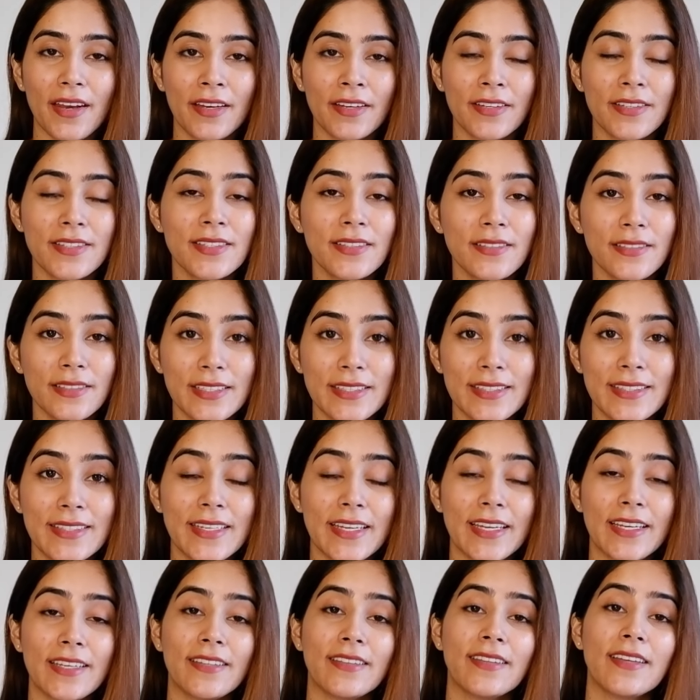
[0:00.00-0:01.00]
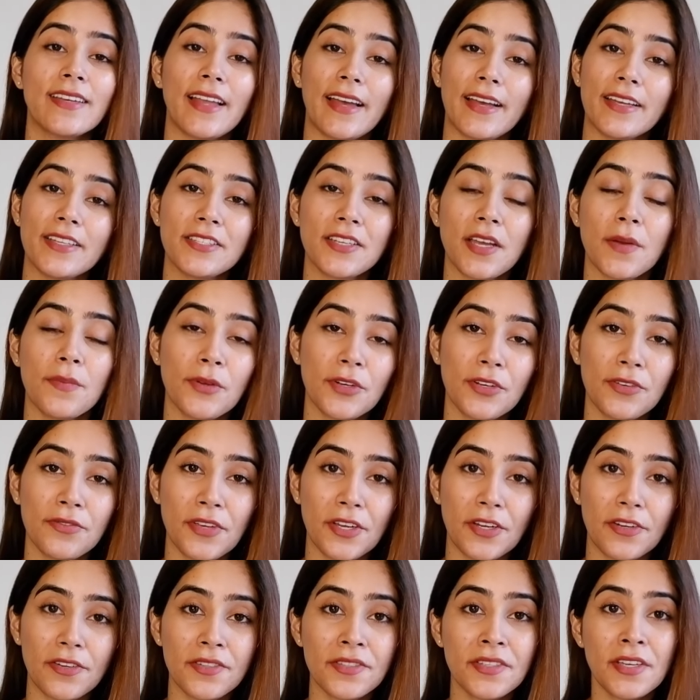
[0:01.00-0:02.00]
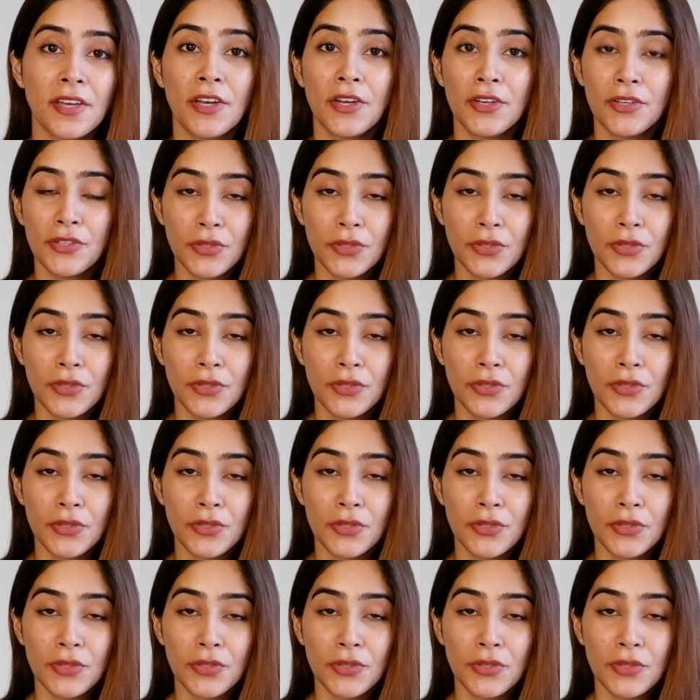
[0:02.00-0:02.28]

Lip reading: in a certain state in the last couple of years.